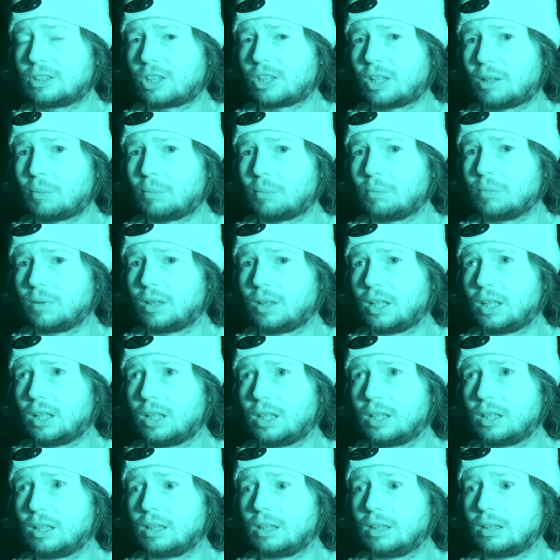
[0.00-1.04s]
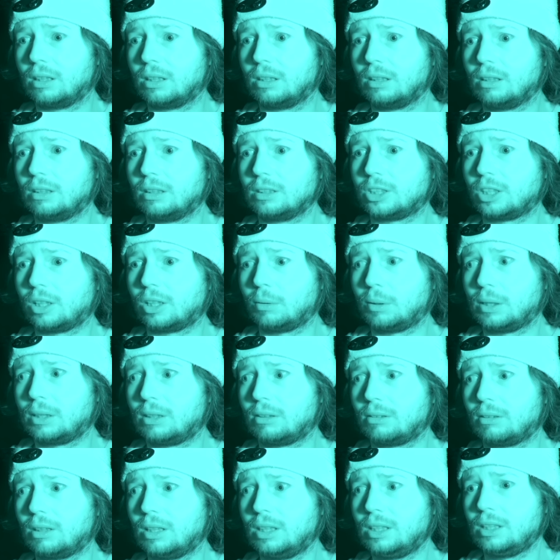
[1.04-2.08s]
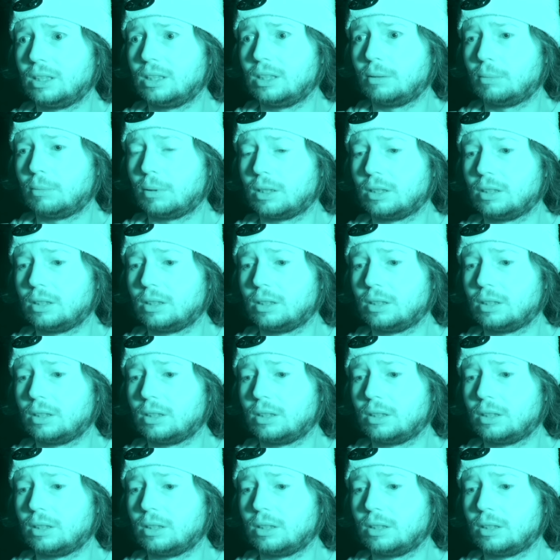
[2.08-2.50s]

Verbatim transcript: Shall, uh, shall I wake her up?